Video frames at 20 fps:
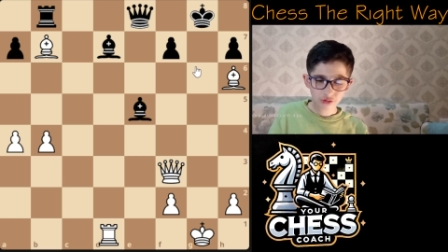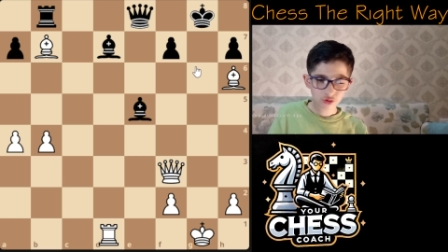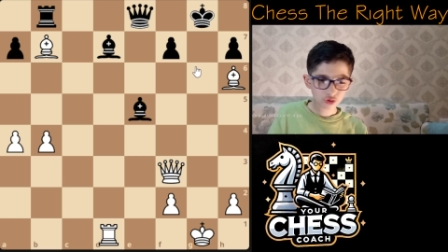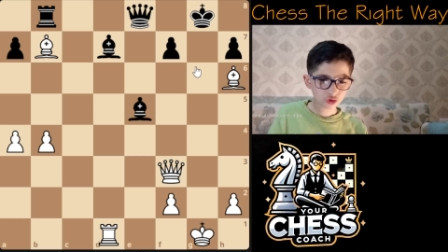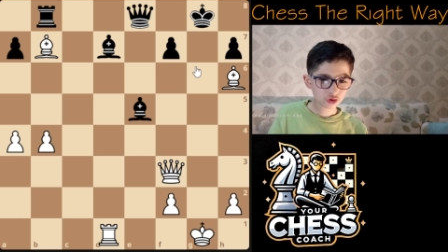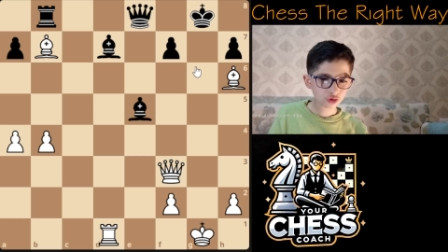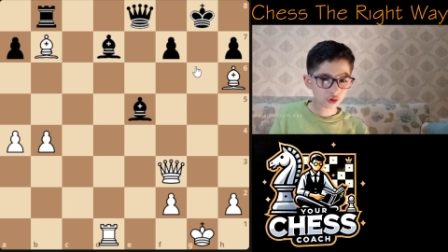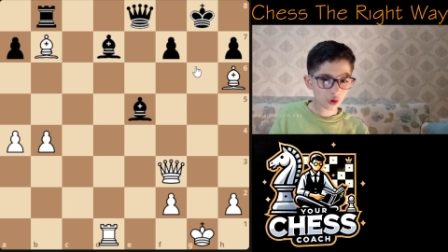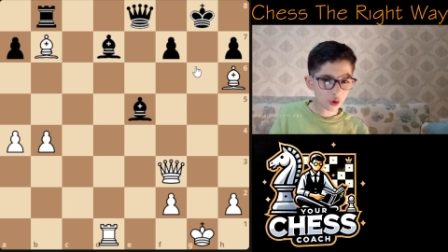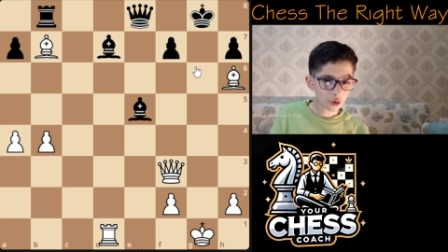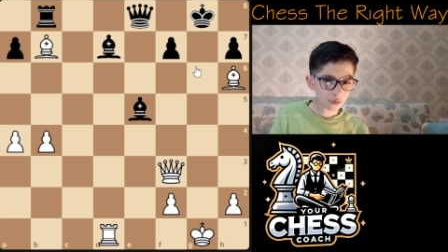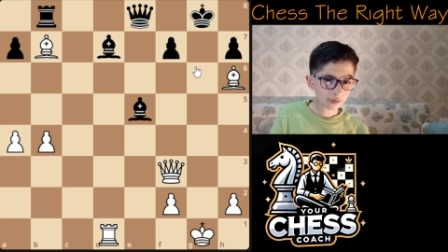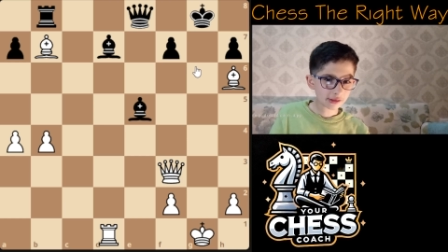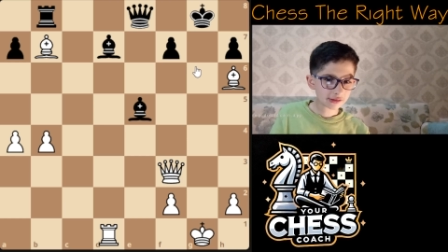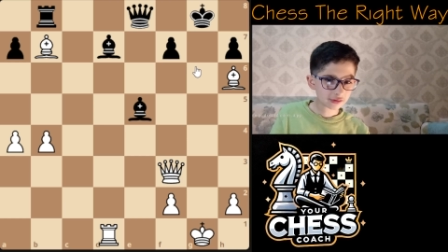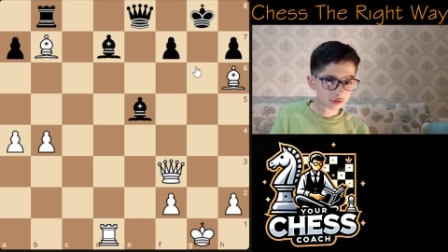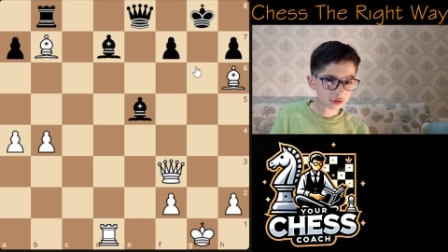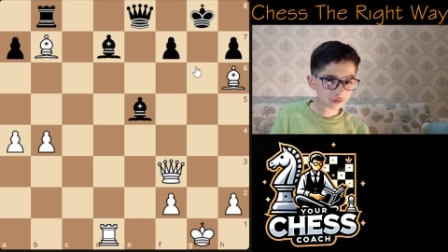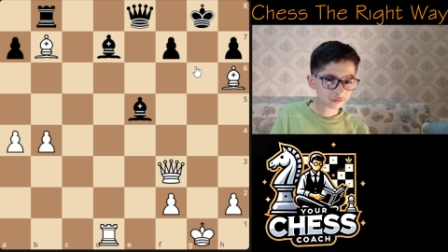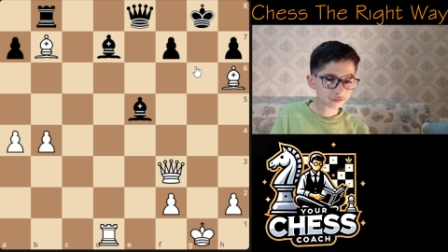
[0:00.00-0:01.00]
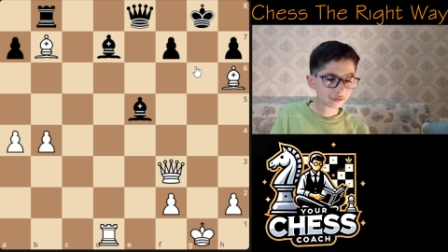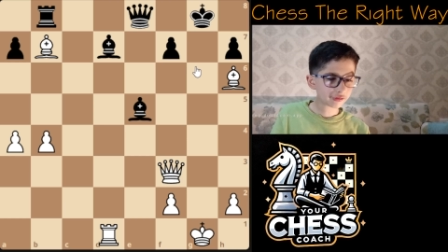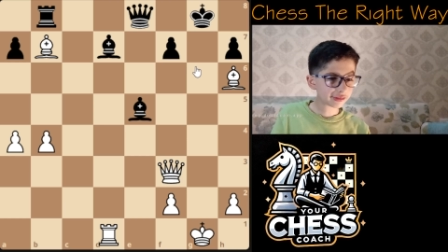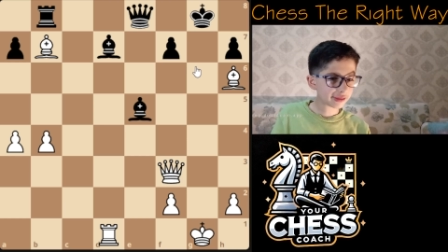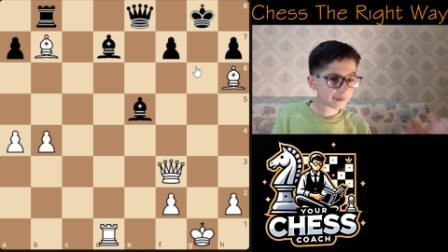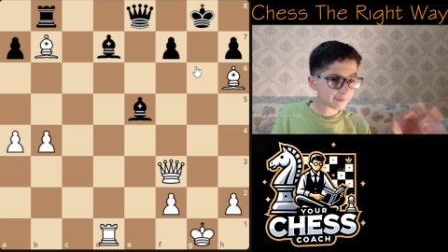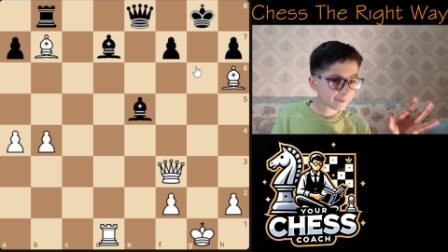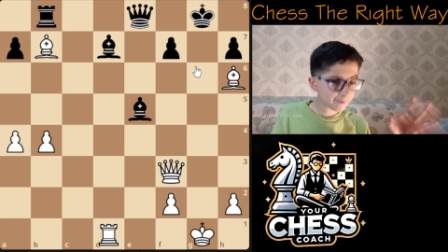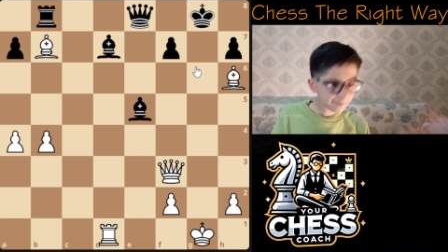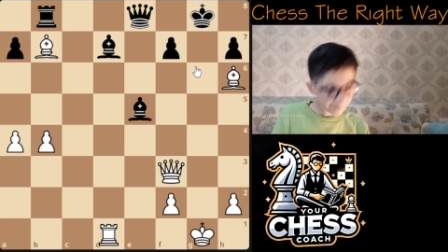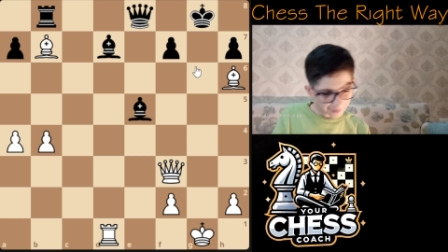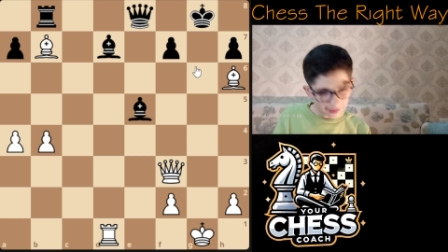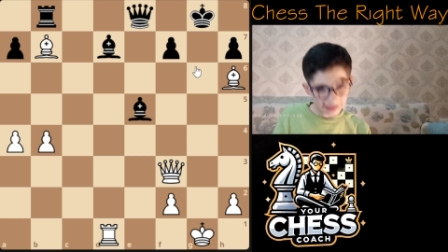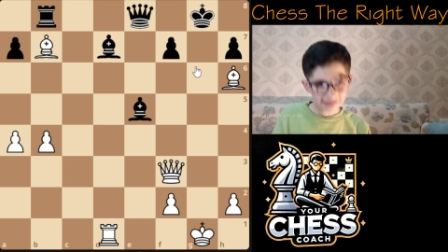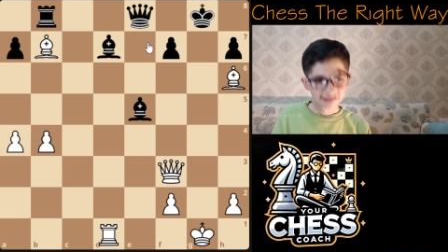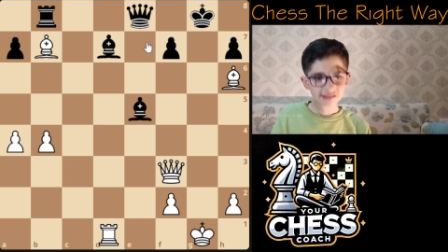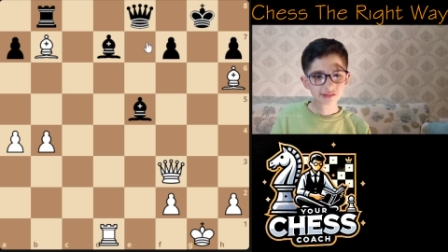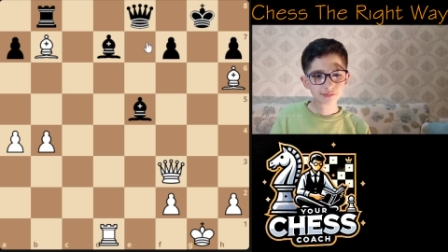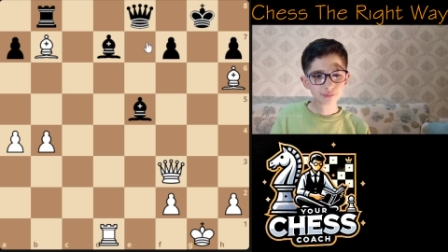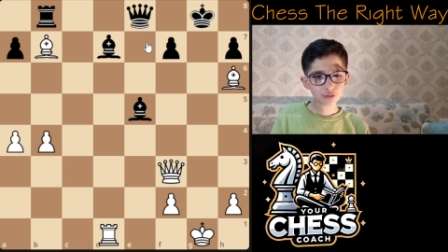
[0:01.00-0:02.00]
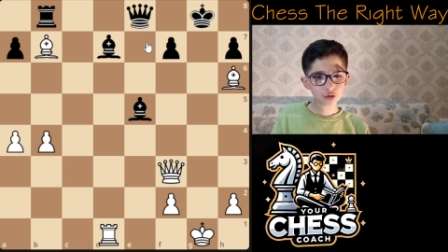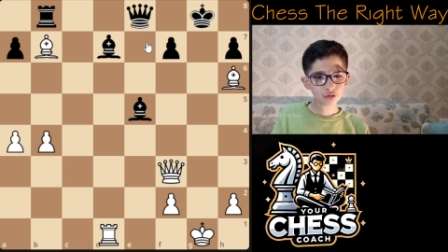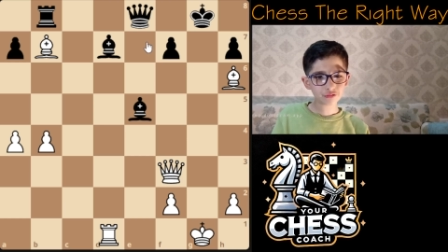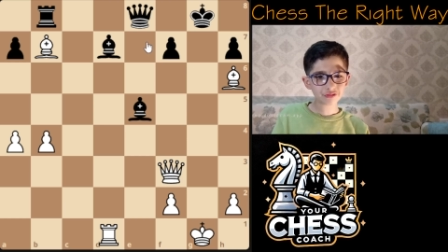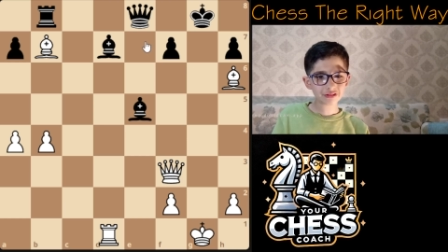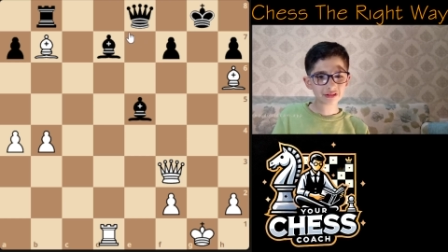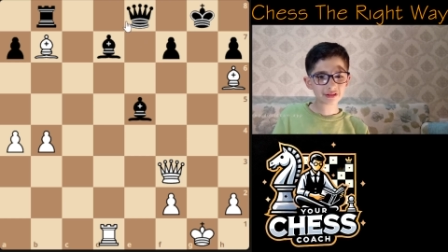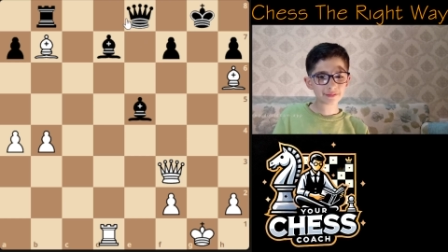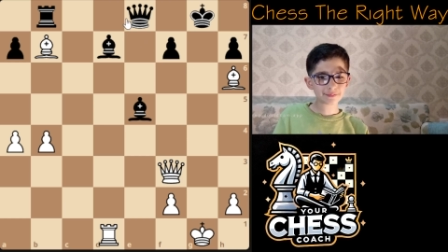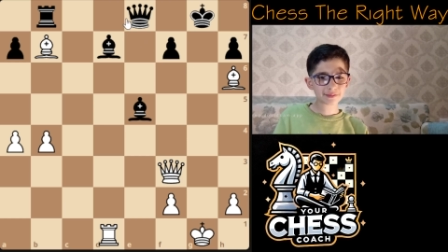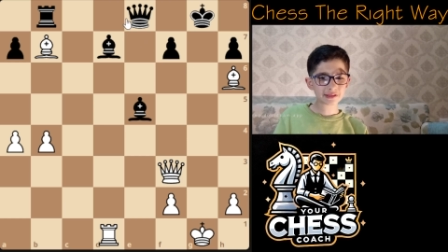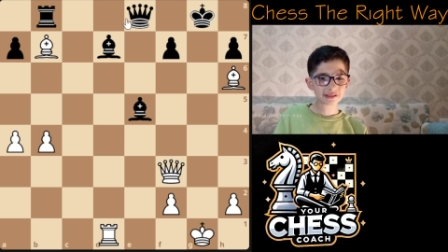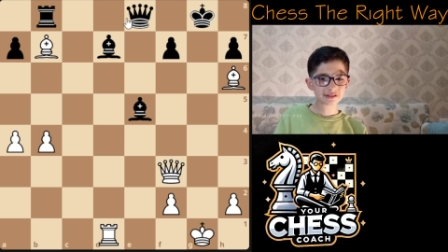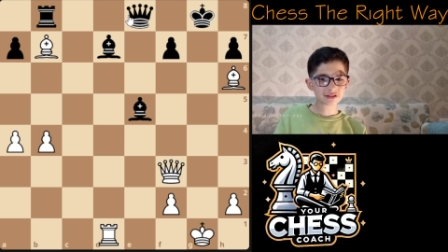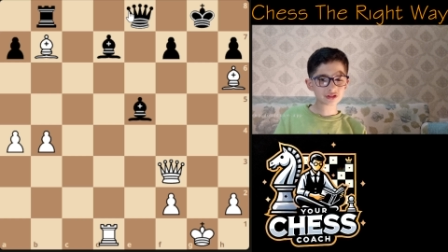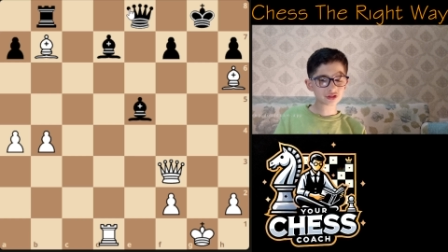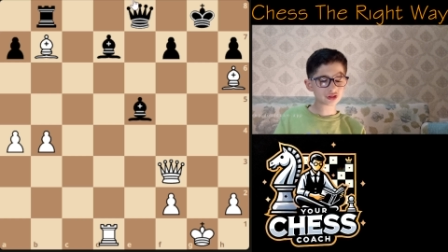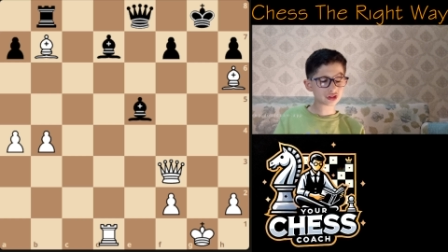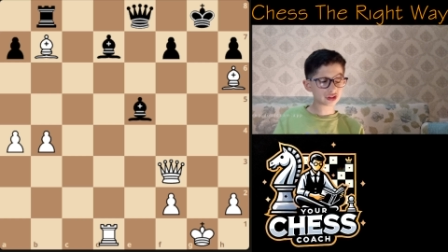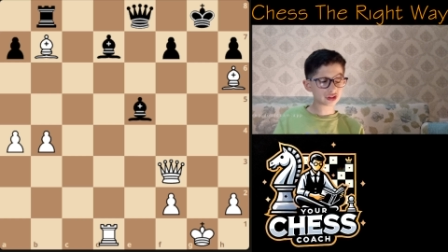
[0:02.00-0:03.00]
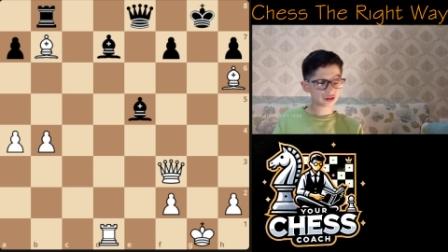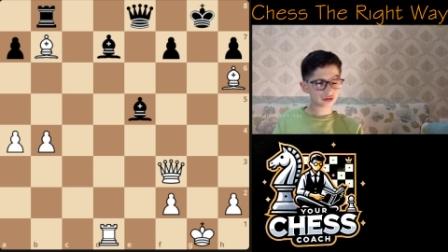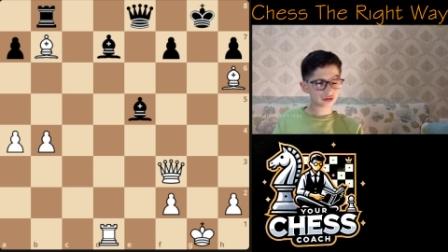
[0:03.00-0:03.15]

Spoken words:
You should always look for the best move in the position.